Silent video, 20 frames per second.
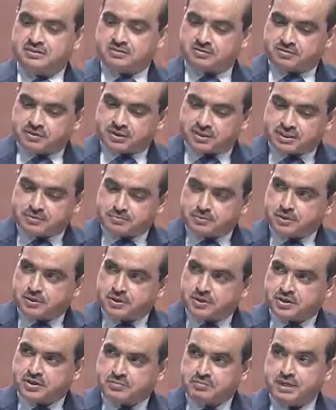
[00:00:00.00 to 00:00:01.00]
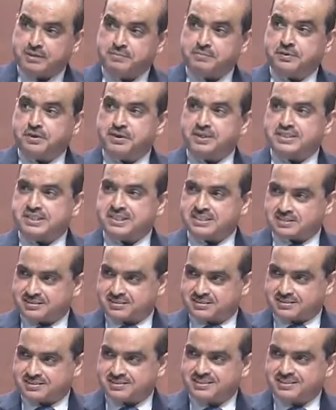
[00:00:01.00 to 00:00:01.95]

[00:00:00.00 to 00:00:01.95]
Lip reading: for the procurement process.